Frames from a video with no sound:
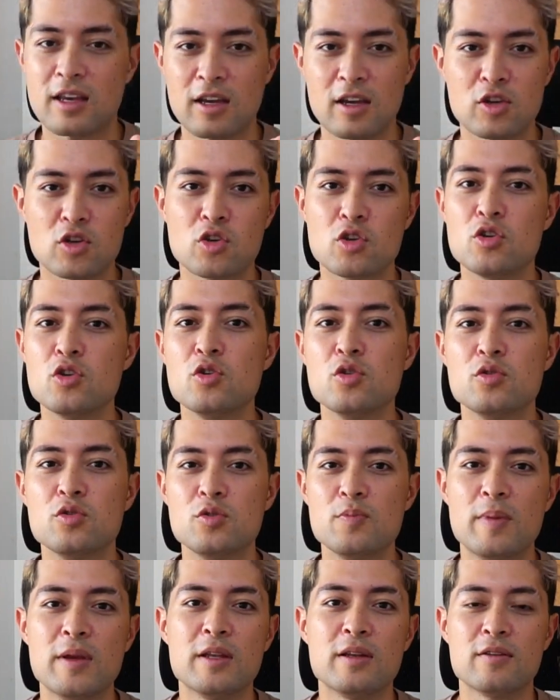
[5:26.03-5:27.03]
like a
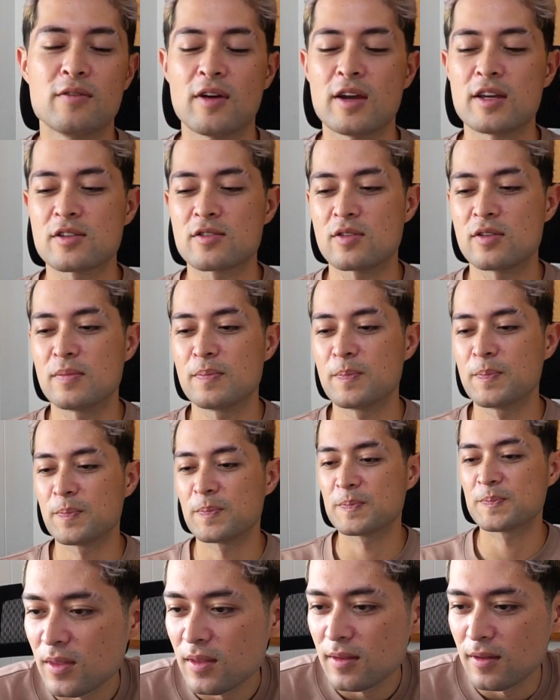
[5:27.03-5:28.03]
huge bin of ice cream.
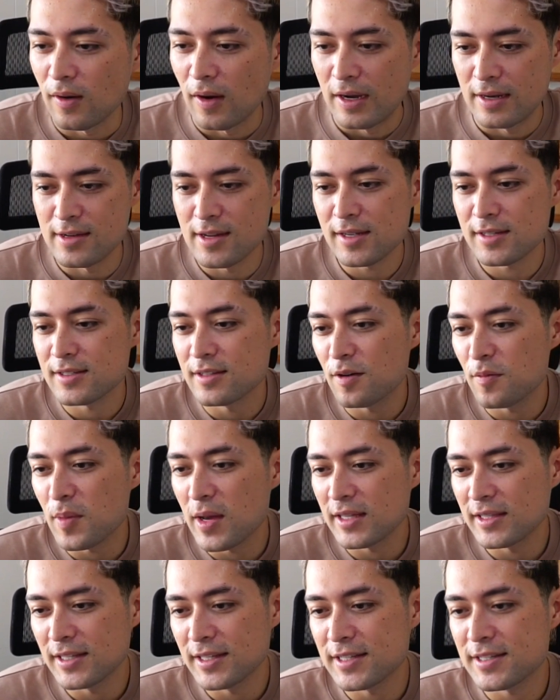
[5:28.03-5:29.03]
Alright, next on
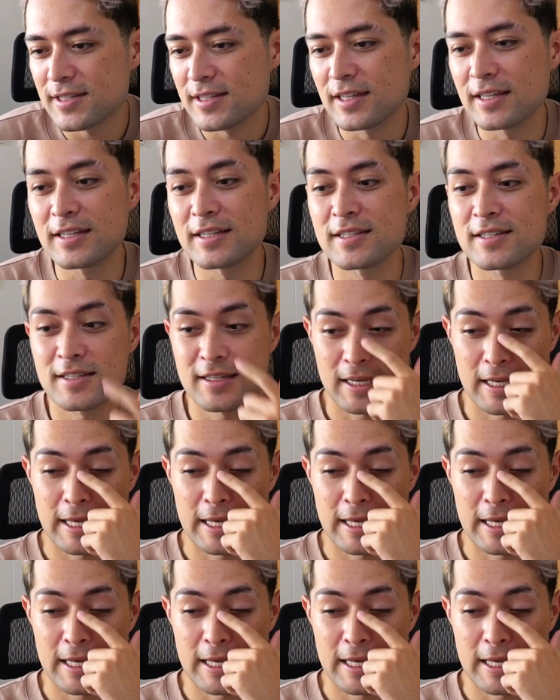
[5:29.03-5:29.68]
my list is